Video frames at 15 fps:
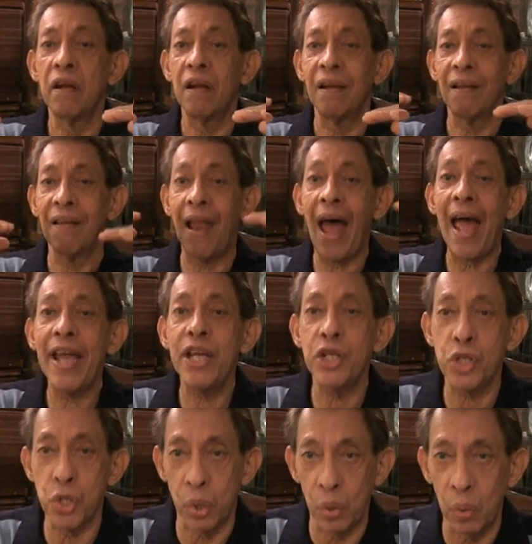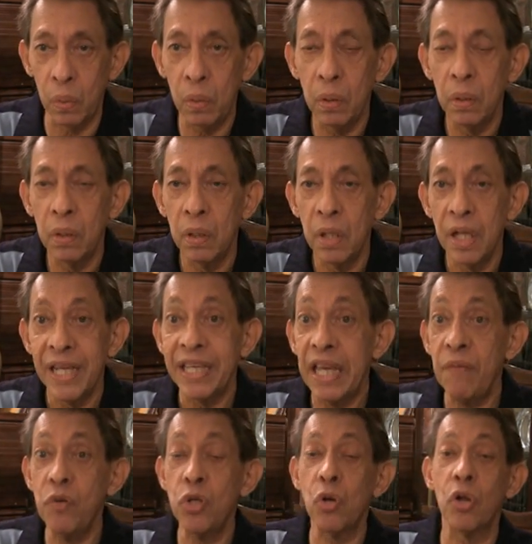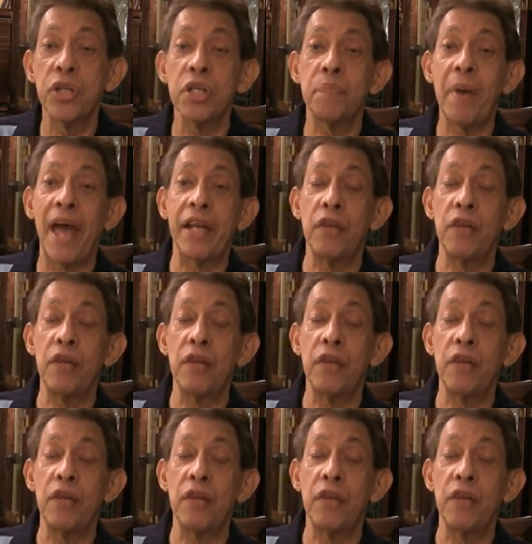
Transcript: lied to, giving you all this bad